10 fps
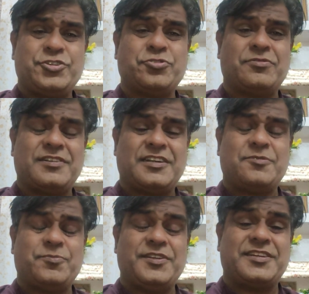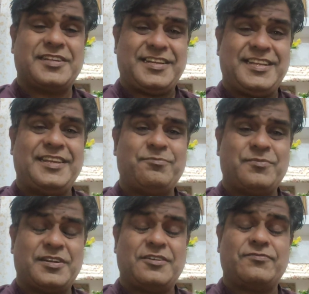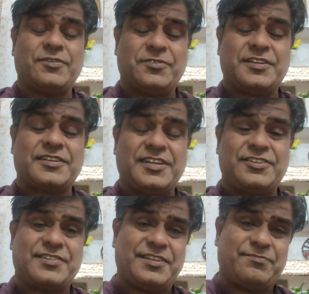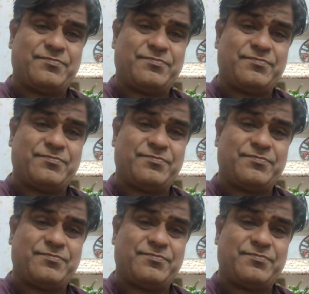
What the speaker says: should not be claim of the one country.